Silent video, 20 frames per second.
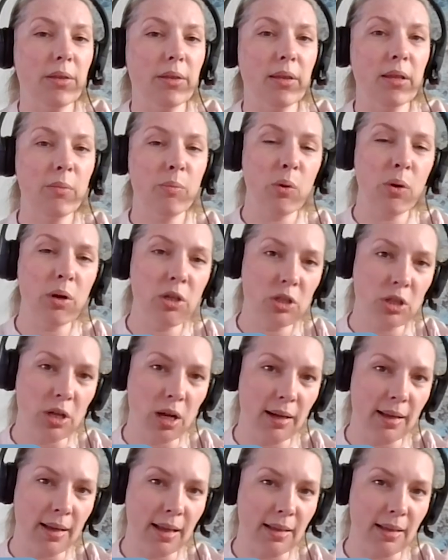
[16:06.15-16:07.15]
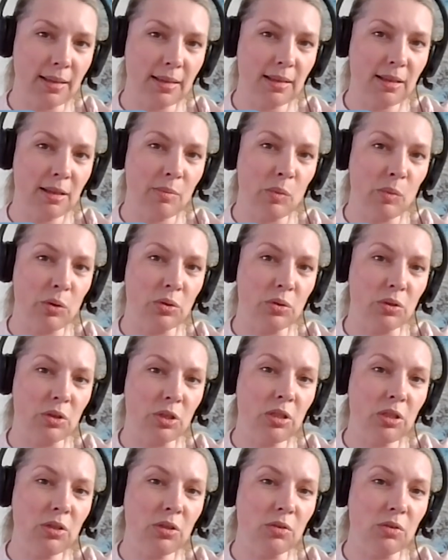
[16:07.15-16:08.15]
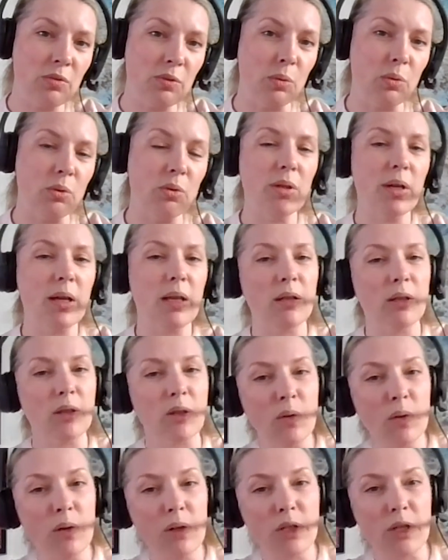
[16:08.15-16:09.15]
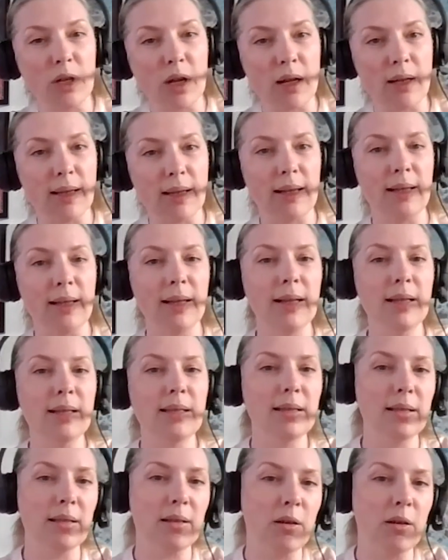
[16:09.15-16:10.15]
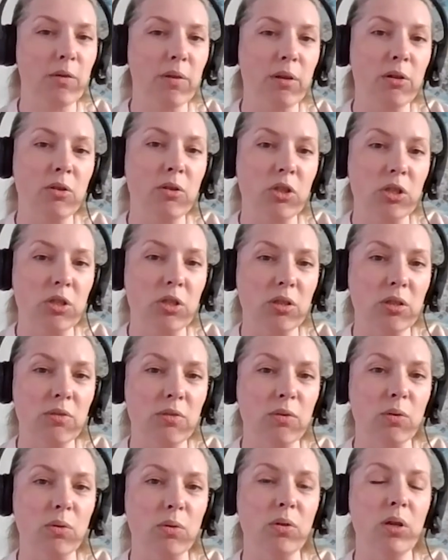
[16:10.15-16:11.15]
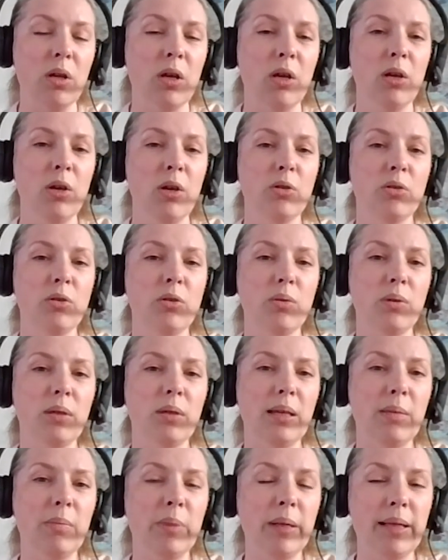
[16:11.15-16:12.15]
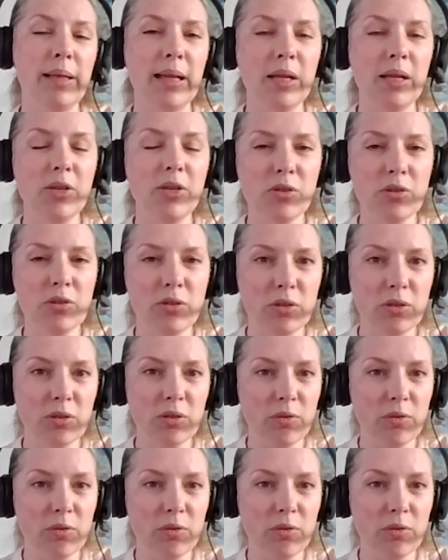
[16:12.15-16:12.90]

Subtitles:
the boy child gets the most nutritious food and the girl child gets less of the nutritious food. So the implications